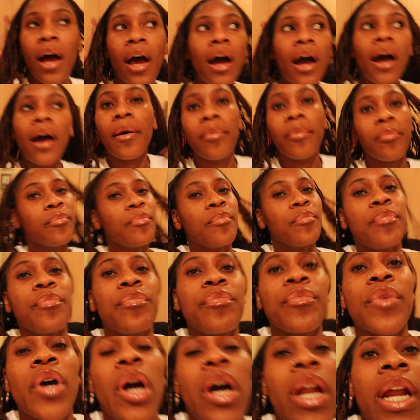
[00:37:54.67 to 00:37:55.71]

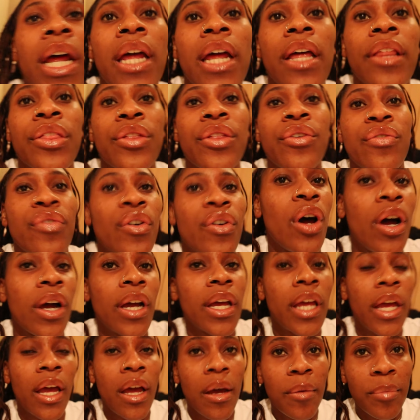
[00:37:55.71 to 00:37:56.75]
I'm gonna end the vlog
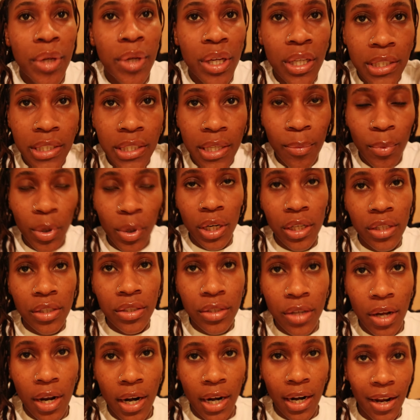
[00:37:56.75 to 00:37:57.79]
here yeah, because I'm gonna
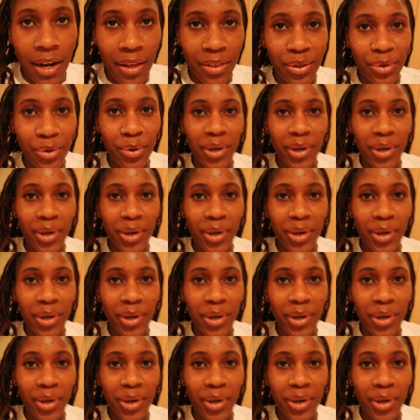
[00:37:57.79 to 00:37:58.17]
start another